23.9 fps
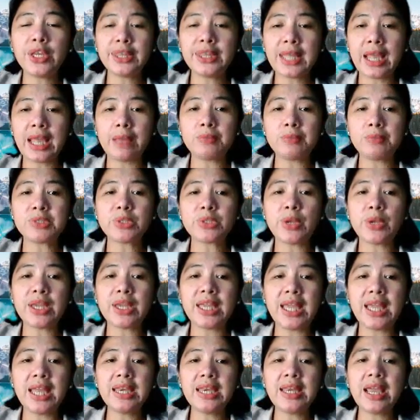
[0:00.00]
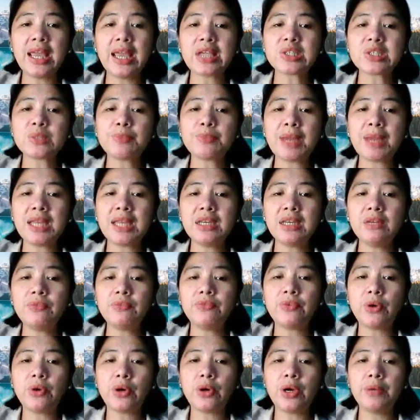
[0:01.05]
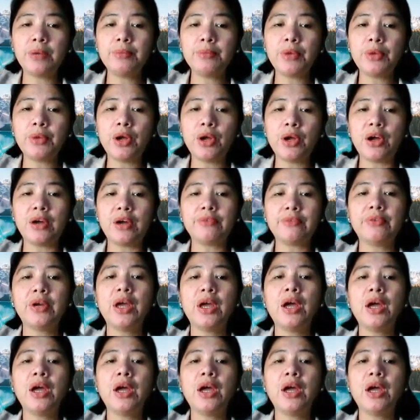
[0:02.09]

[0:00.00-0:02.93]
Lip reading: times. So again, the expanded form of